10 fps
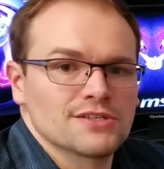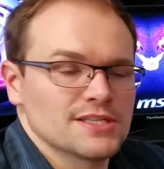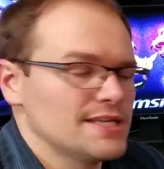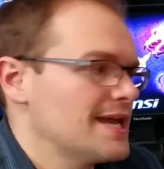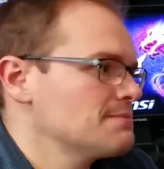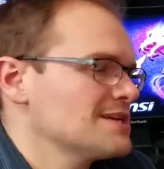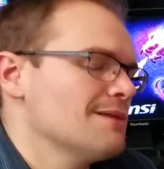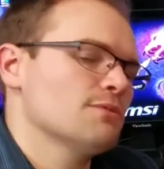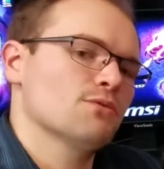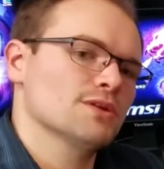to the
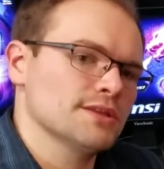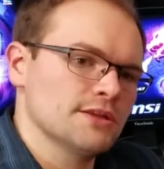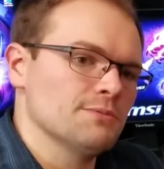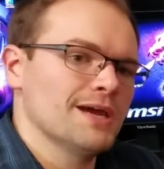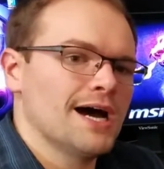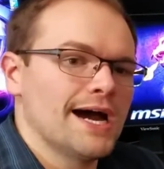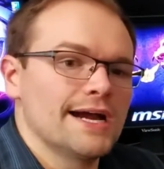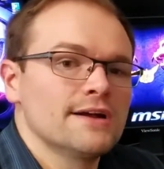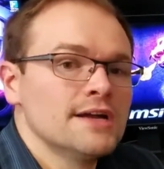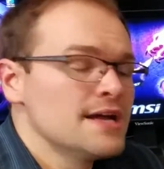Neptune, but we're a little bit higher.